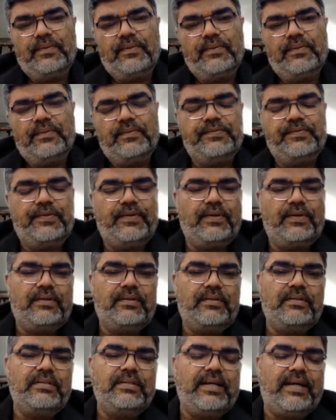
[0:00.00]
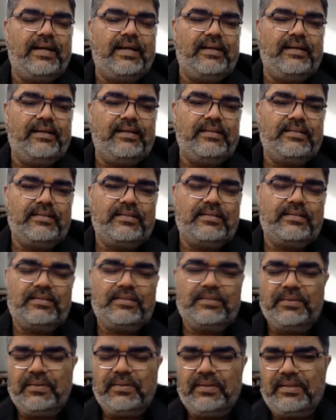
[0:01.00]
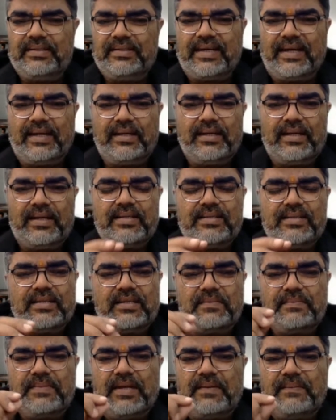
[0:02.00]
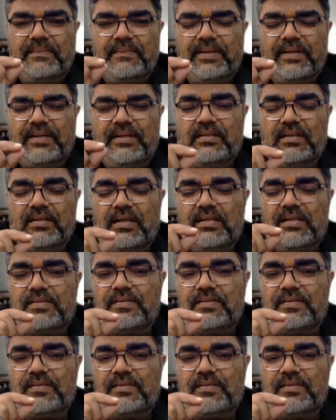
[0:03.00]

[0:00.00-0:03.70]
for dialysis. Dialyzing membrane is also